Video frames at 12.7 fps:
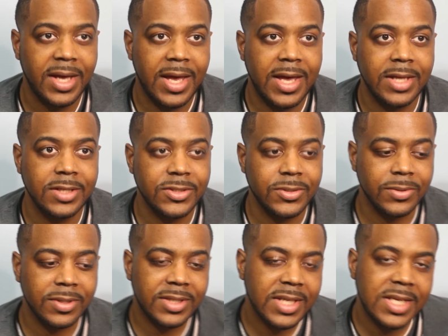And so
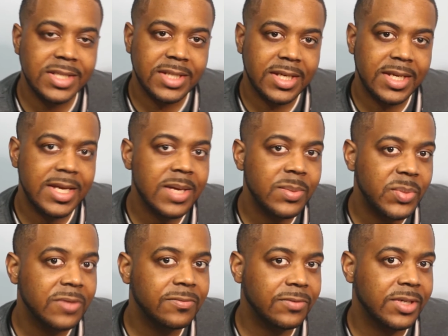the things that he had
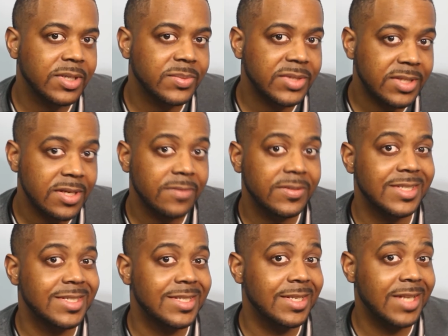built for himself,
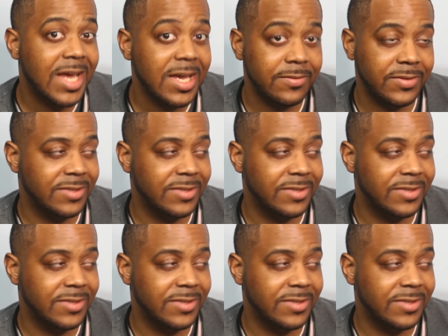this life,